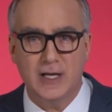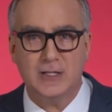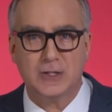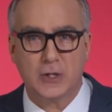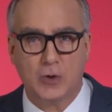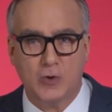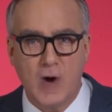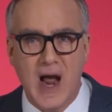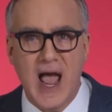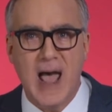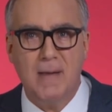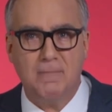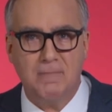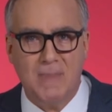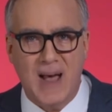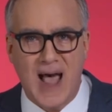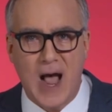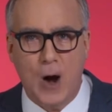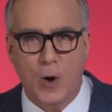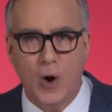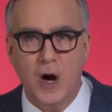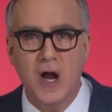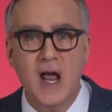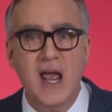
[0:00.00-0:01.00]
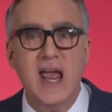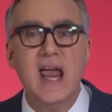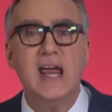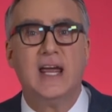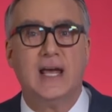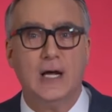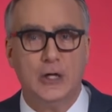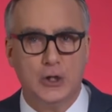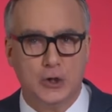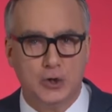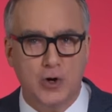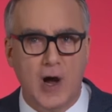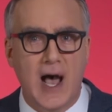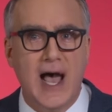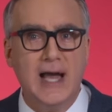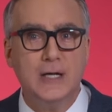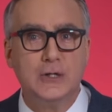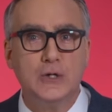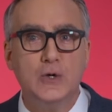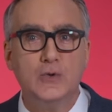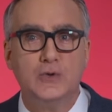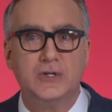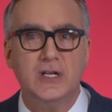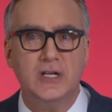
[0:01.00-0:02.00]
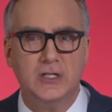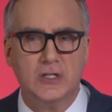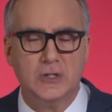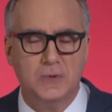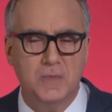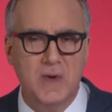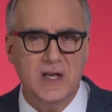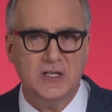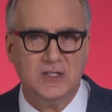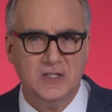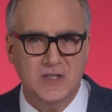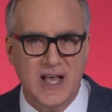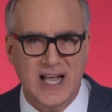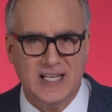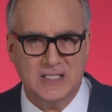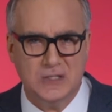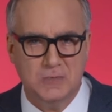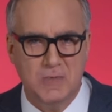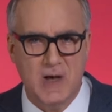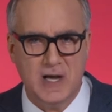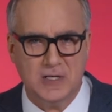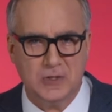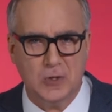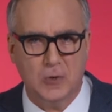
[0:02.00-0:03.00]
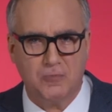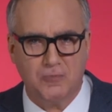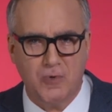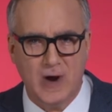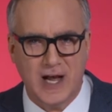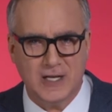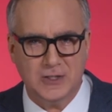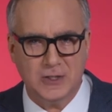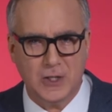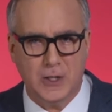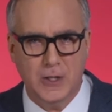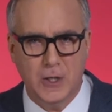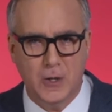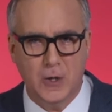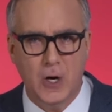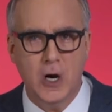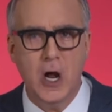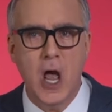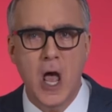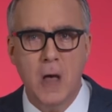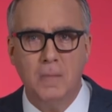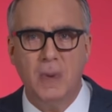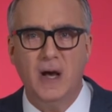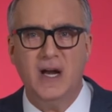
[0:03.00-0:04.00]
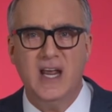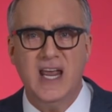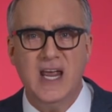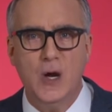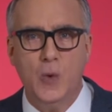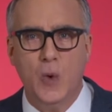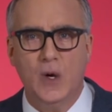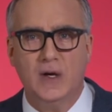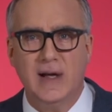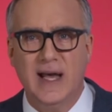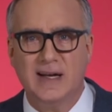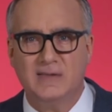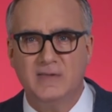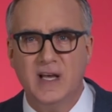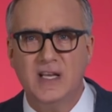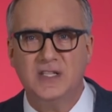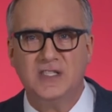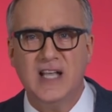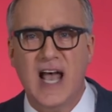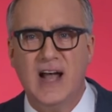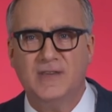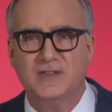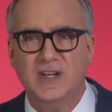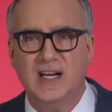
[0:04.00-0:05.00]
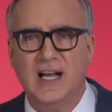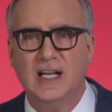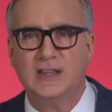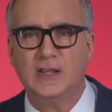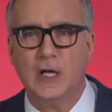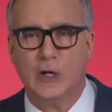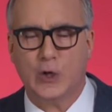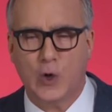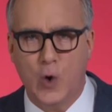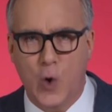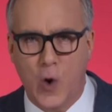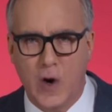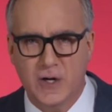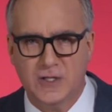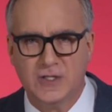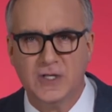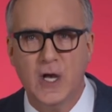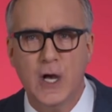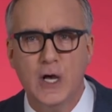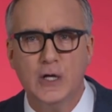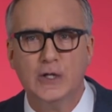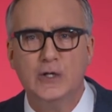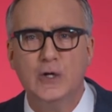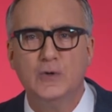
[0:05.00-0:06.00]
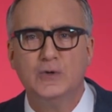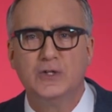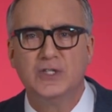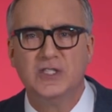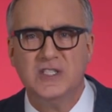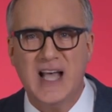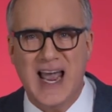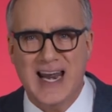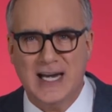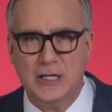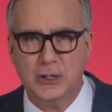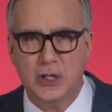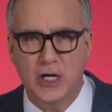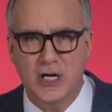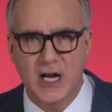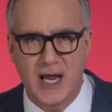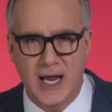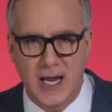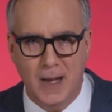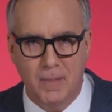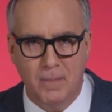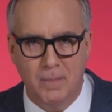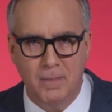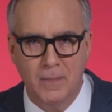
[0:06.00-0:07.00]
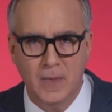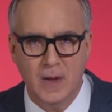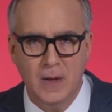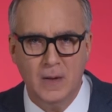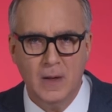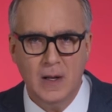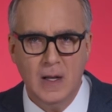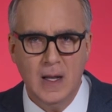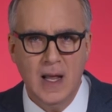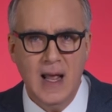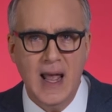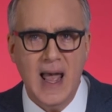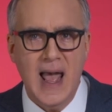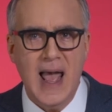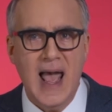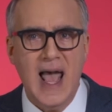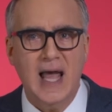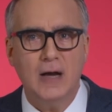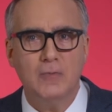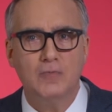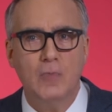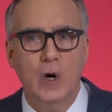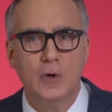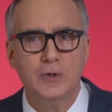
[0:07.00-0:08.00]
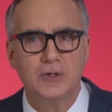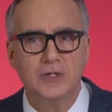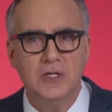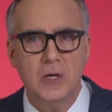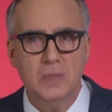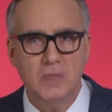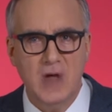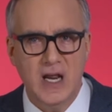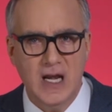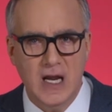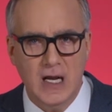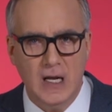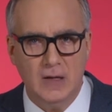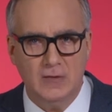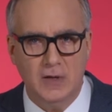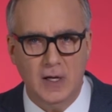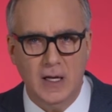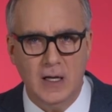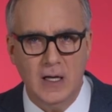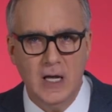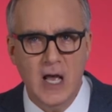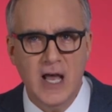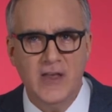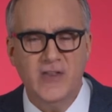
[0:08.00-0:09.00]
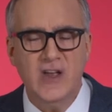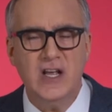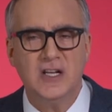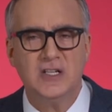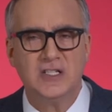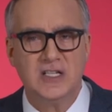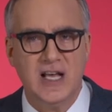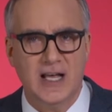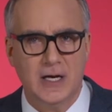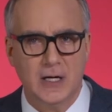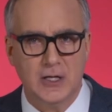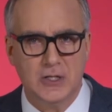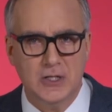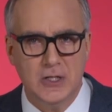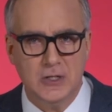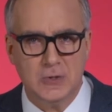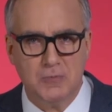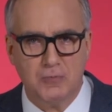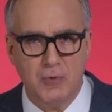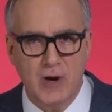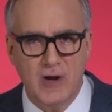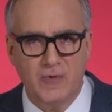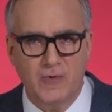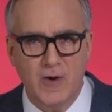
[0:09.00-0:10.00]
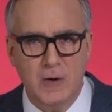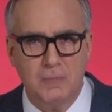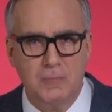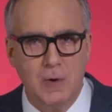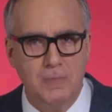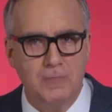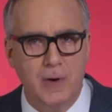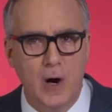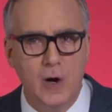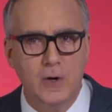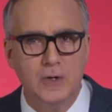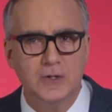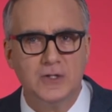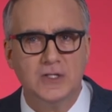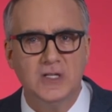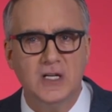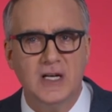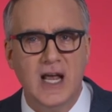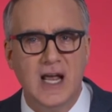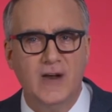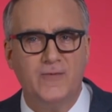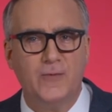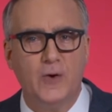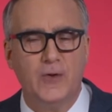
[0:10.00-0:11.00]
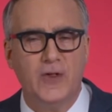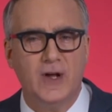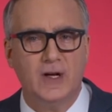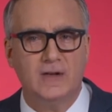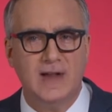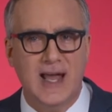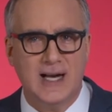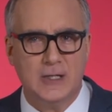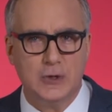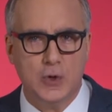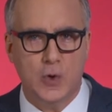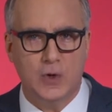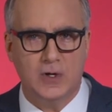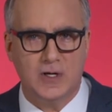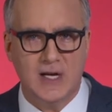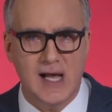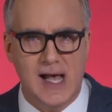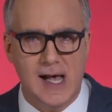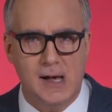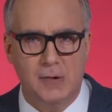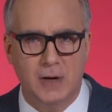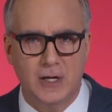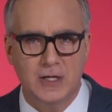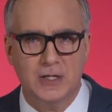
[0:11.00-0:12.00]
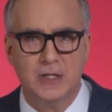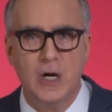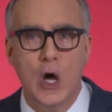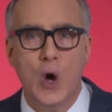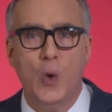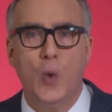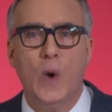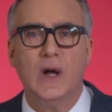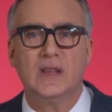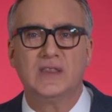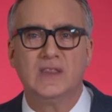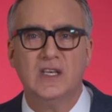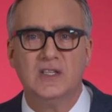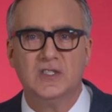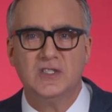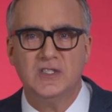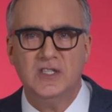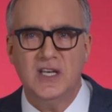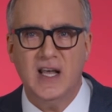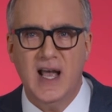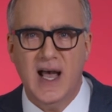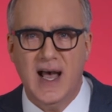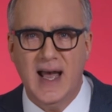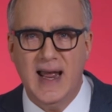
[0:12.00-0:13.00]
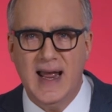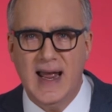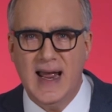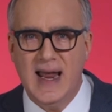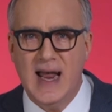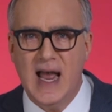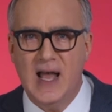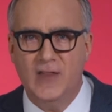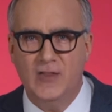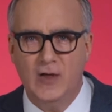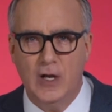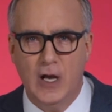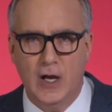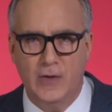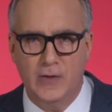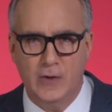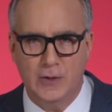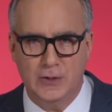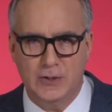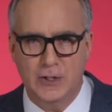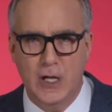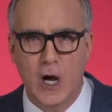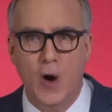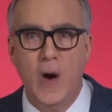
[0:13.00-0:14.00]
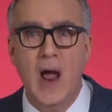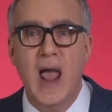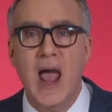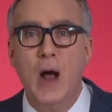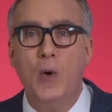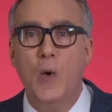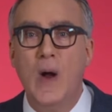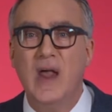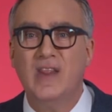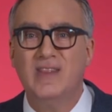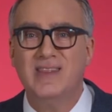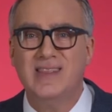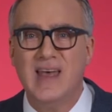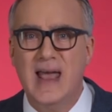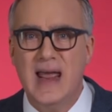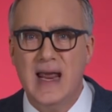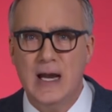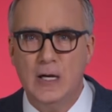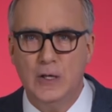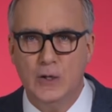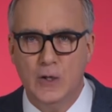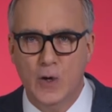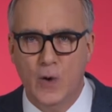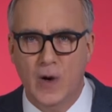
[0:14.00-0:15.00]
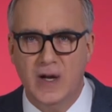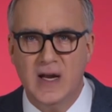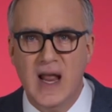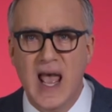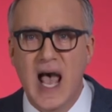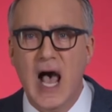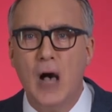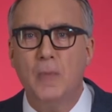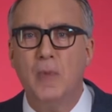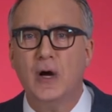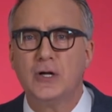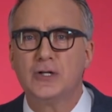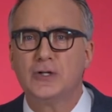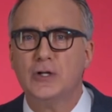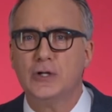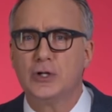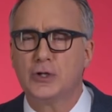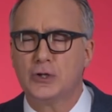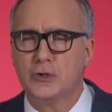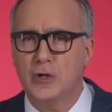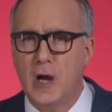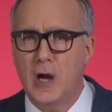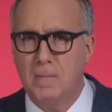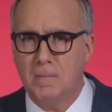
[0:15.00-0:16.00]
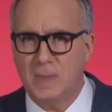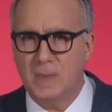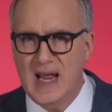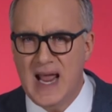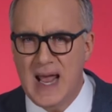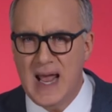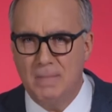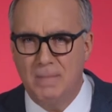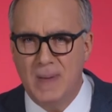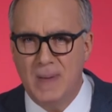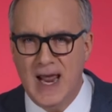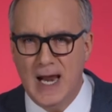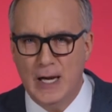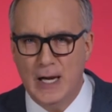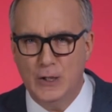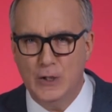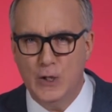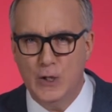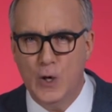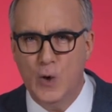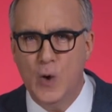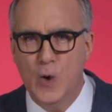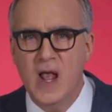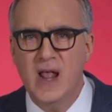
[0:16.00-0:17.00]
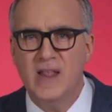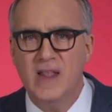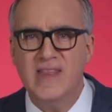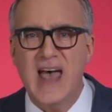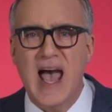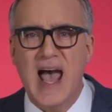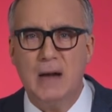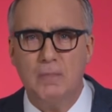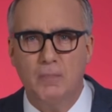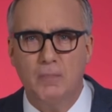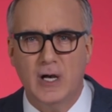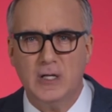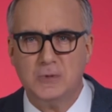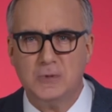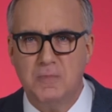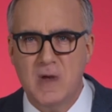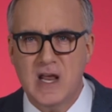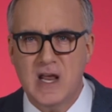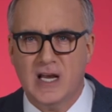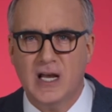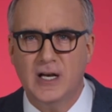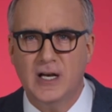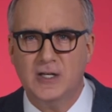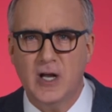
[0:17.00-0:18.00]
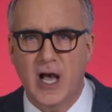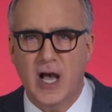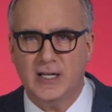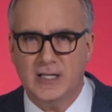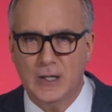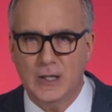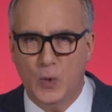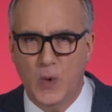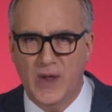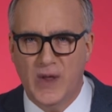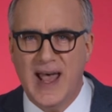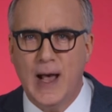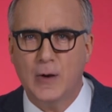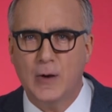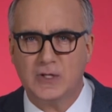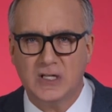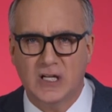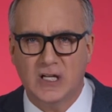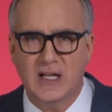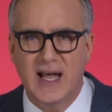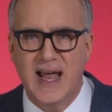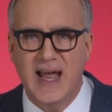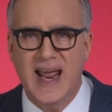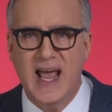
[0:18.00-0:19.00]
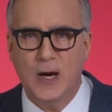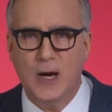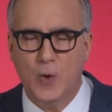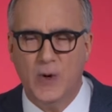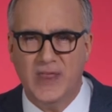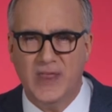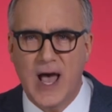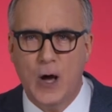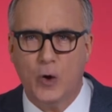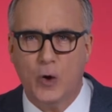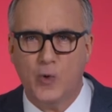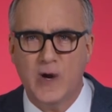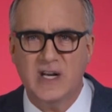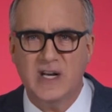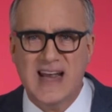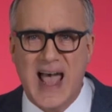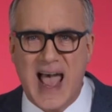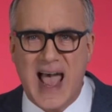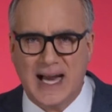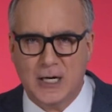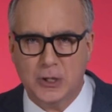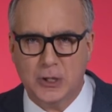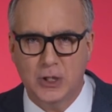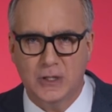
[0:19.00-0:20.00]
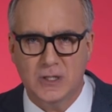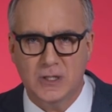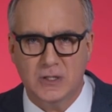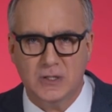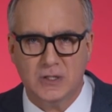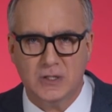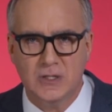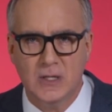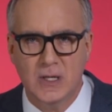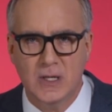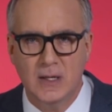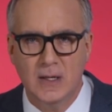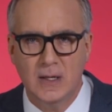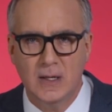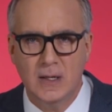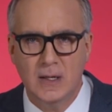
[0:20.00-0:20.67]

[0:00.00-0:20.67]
does grab power, he can try to dismiss that special prosecutor, but he will at least have to get the courts to sanction him. And most immediately, the intelligence briefing proposed today for the Electoral College, what the CIA and the others know, when they knew it, how much the Trump campaign knew, that must be conducted without delay and without redactions.